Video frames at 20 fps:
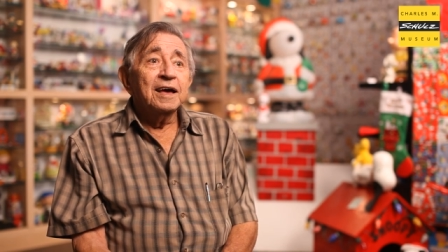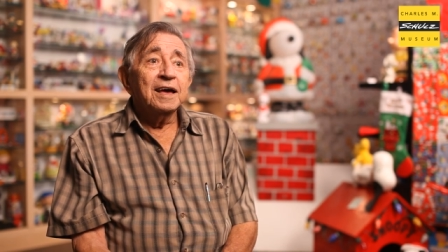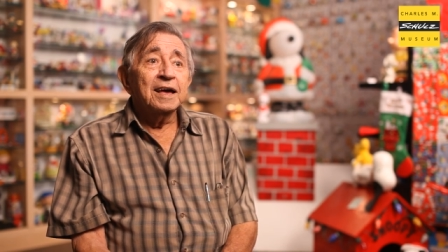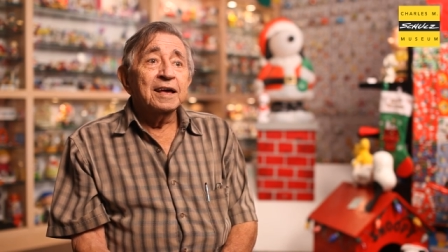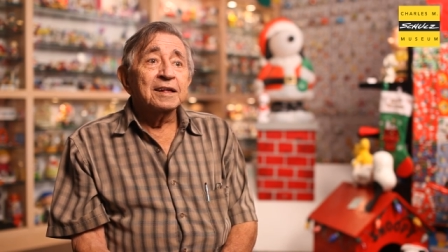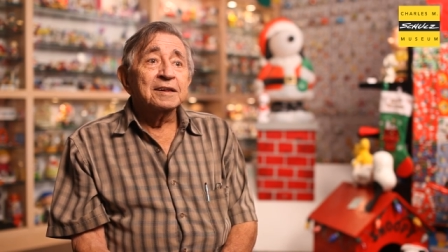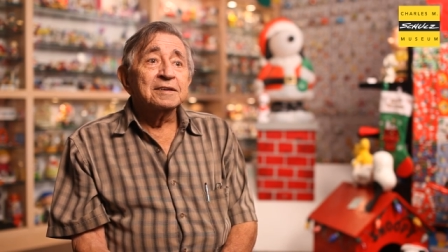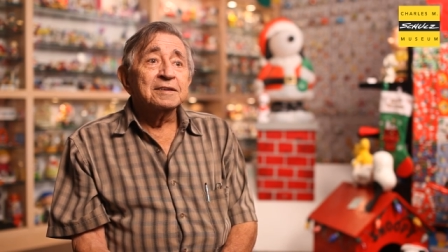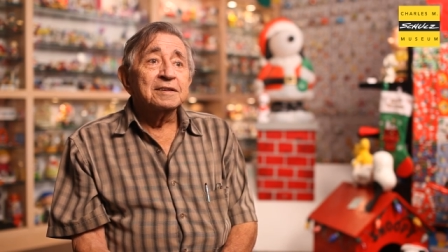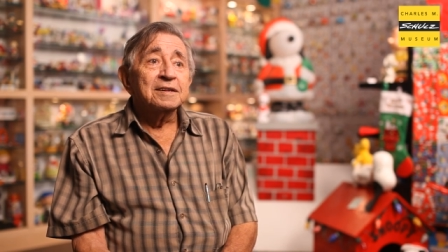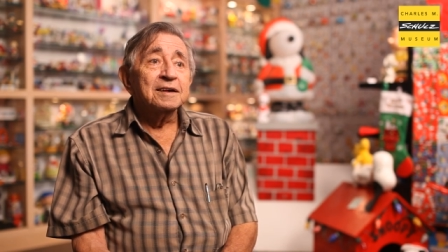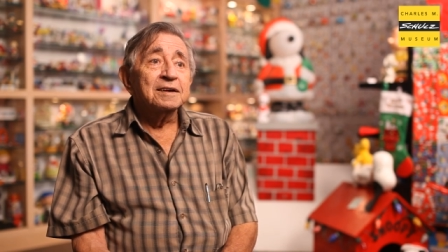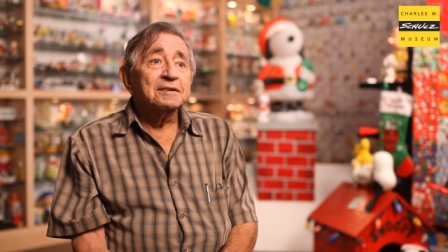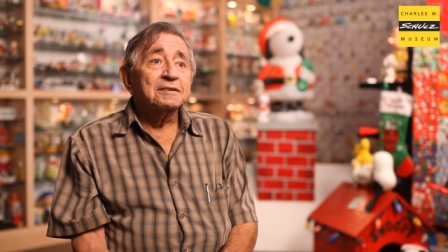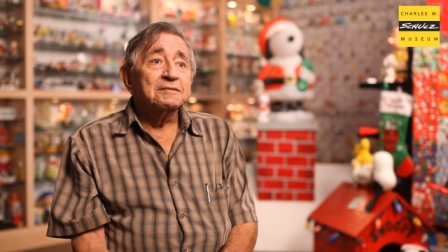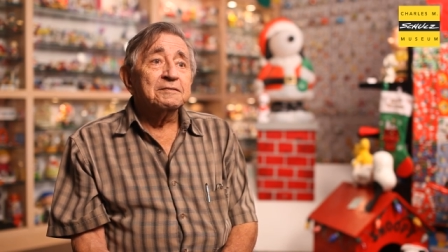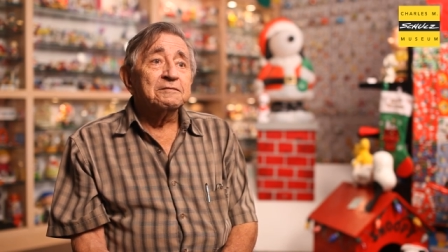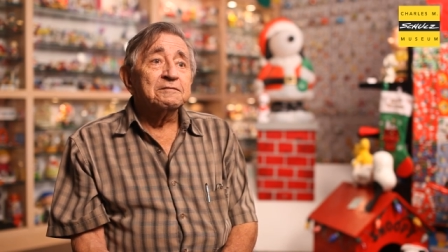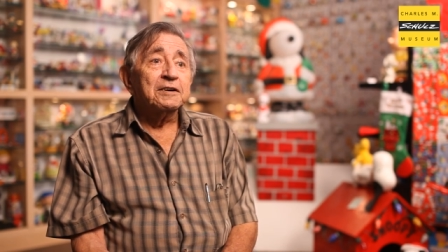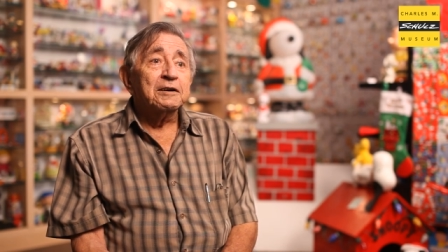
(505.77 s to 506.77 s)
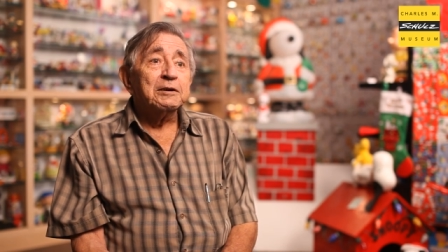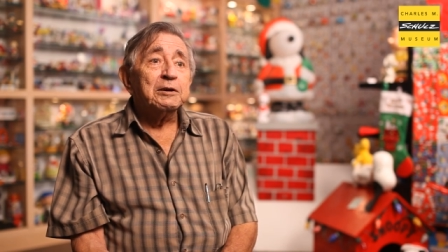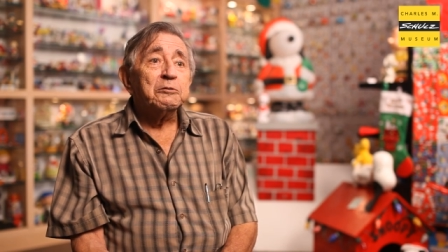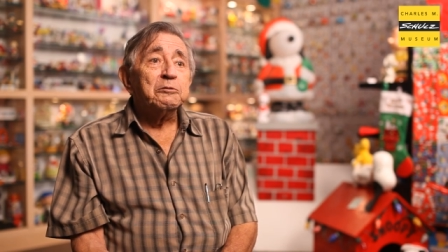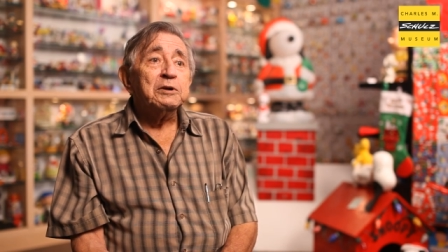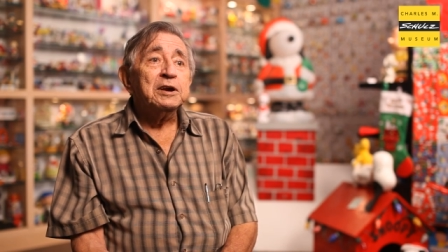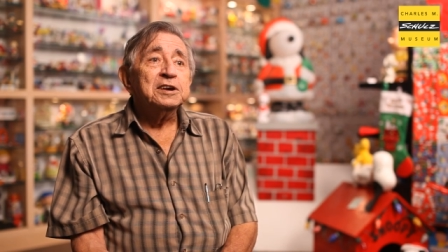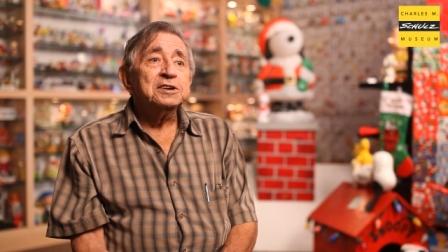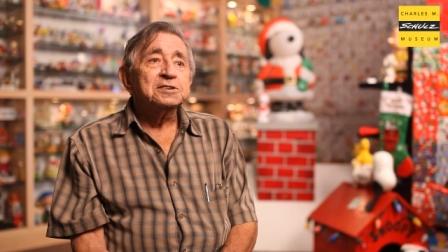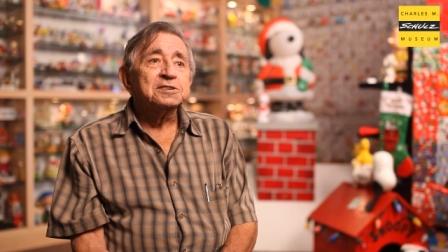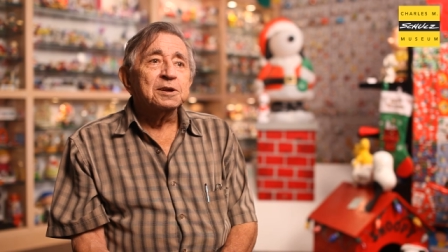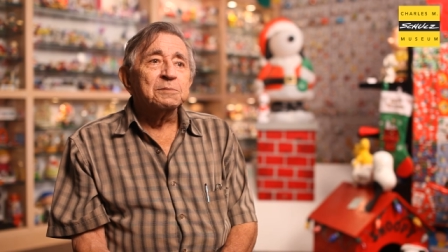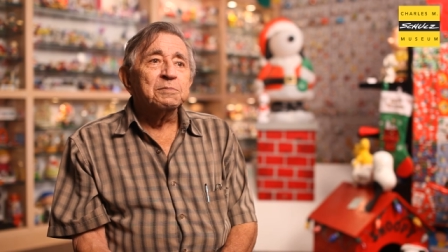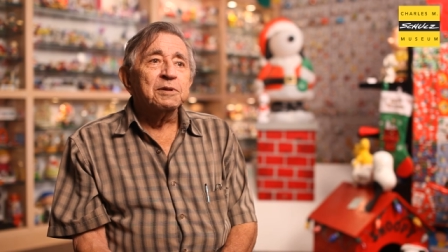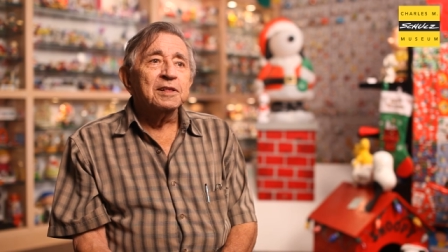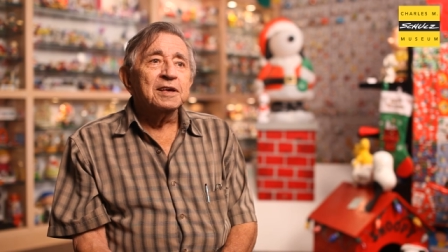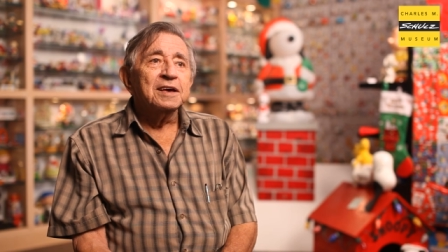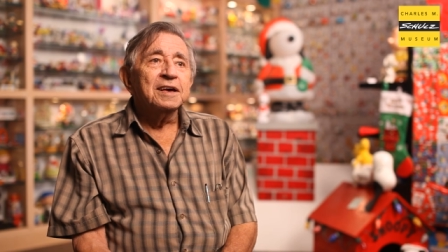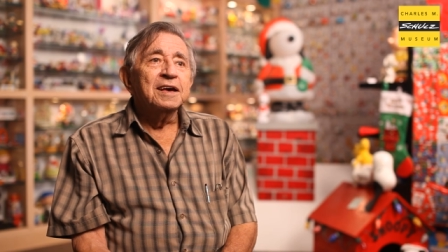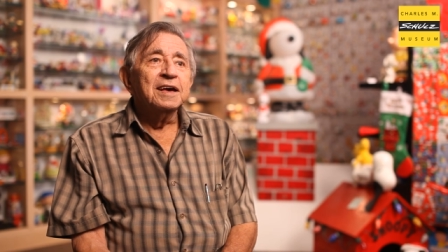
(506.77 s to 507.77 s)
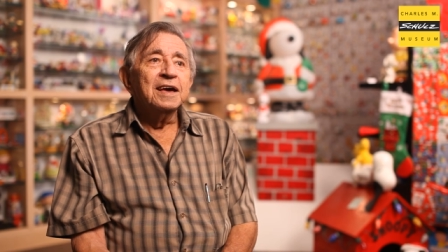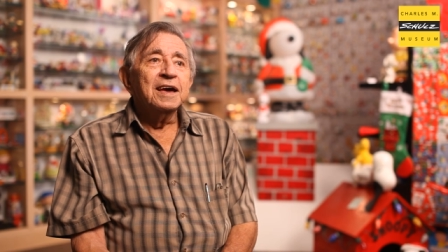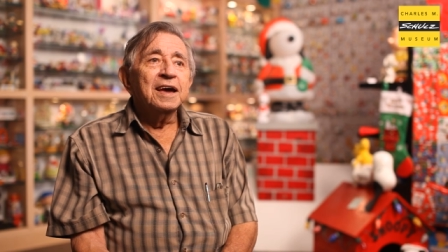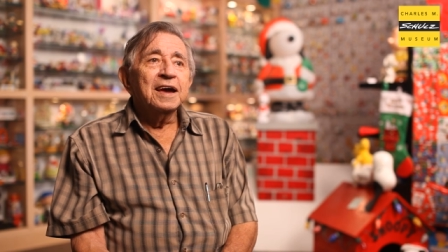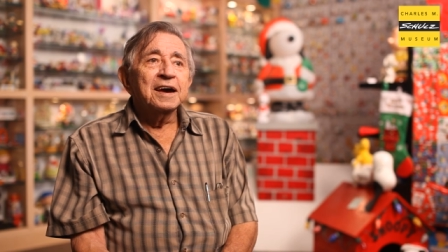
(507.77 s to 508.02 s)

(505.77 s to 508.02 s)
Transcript: and uh, very reasonably.